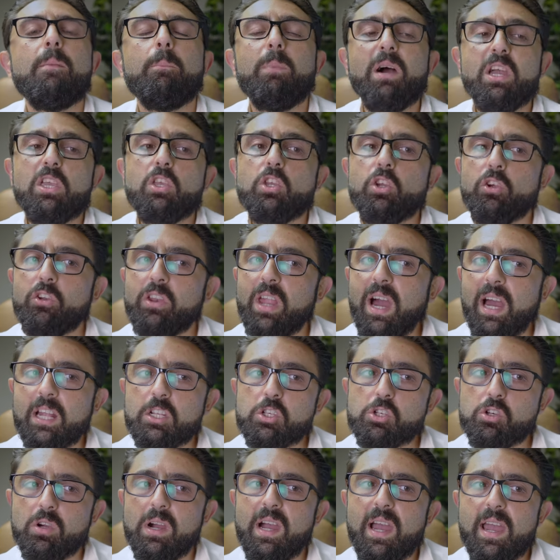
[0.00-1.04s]
but you're
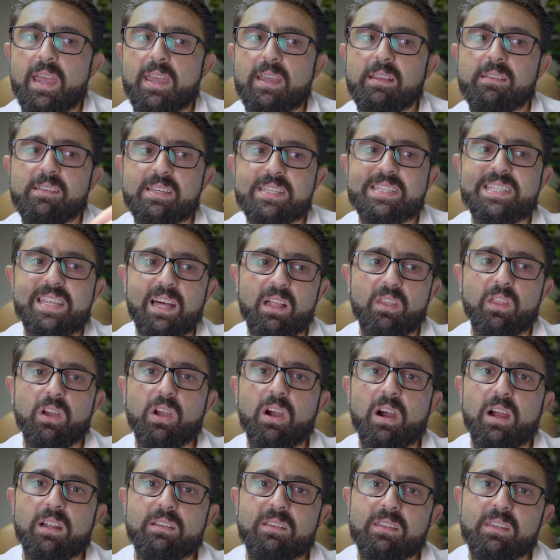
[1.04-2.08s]
not trying to sell the
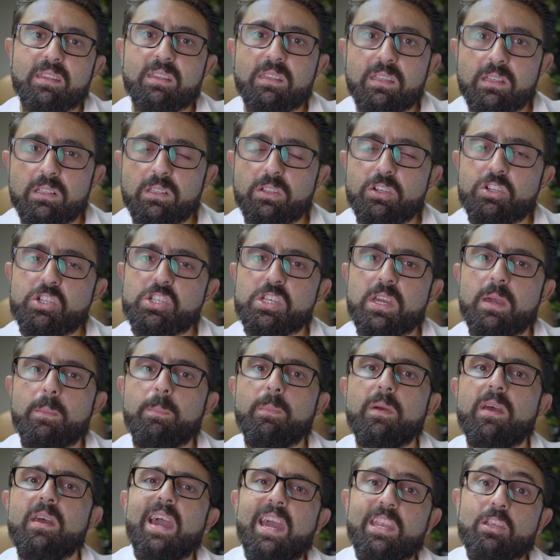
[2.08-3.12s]
car to the
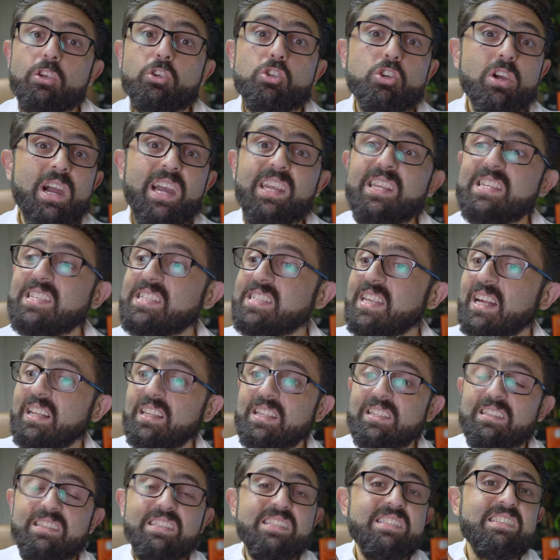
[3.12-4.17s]
dealership and you're trying to
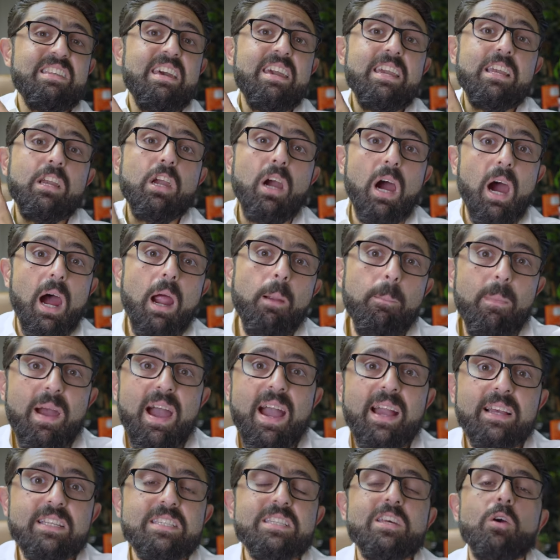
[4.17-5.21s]
sell it to, say,
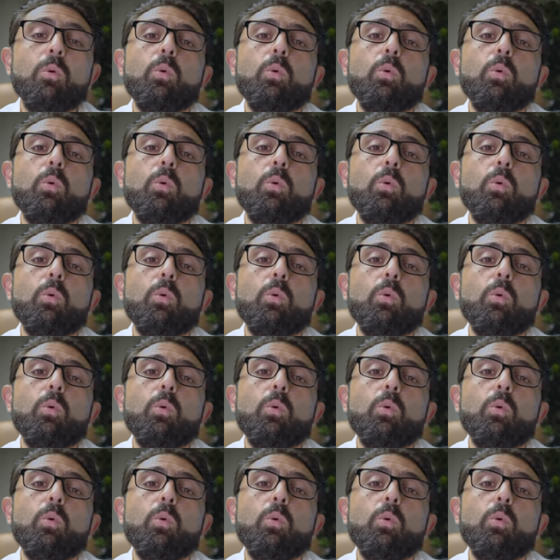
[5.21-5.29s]
CarMax,